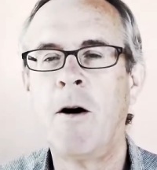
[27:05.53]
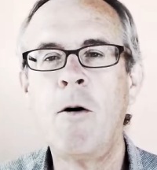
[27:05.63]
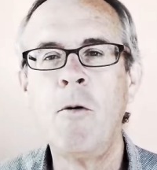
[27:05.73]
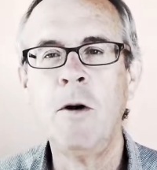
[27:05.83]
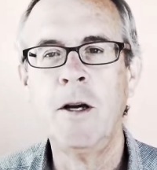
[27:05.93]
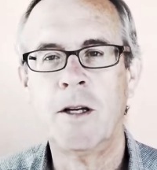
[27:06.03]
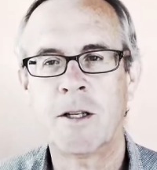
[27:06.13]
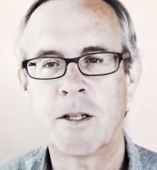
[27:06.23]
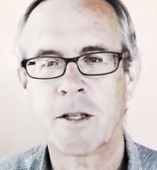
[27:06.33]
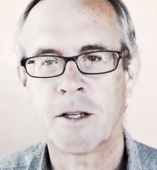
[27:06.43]

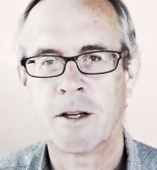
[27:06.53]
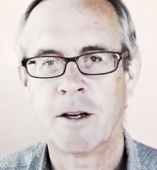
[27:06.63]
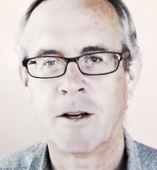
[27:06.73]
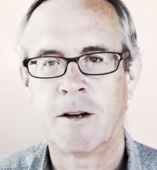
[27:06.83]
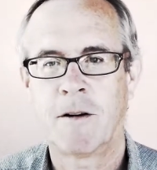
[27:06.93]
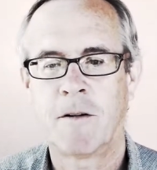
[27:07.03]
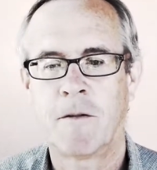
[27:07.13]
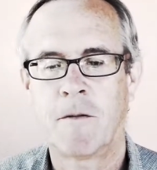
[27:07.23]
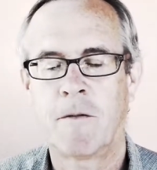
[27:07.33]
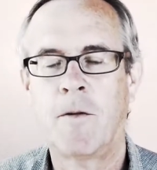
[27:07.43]
always
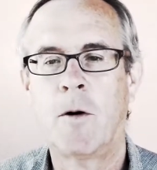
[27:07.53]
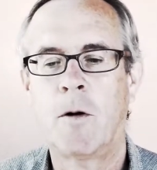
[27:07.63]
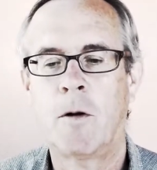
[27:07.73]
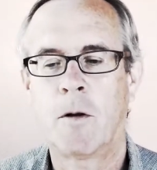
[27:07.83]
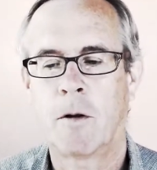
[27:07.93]
full,